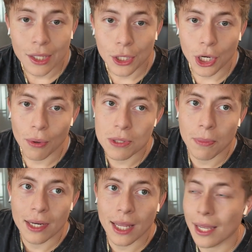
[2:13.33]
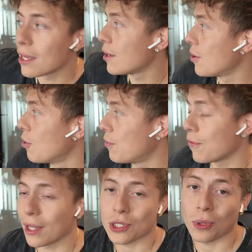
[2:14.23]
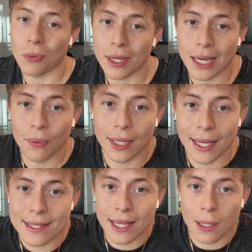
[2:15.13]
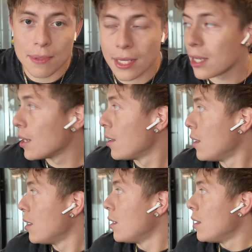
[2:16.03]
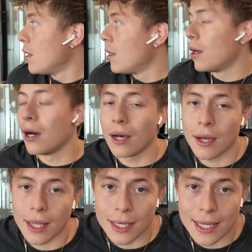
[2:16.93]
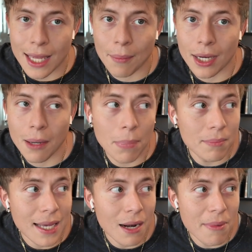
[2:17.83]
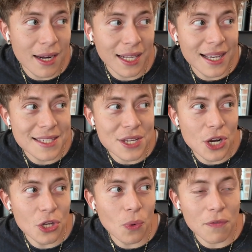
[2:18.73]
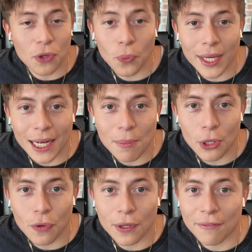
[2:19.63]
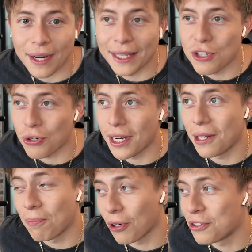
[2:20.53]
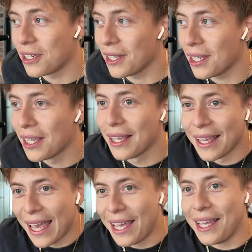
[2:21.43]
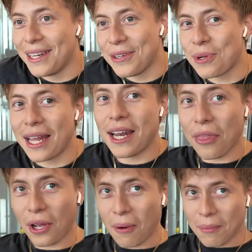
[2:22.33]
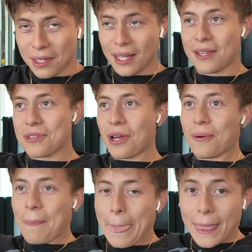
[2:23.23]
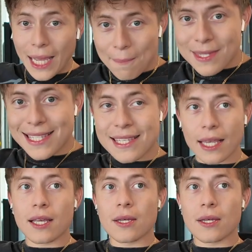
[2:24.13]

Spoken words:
it's Monday. Hopefully for the next week, we can get really nice setups. And yeah, I'm kind of bummed out about it because, you wait for the weekend to be over to finally trade personally, and you get nothing on Monday, so I'm sick.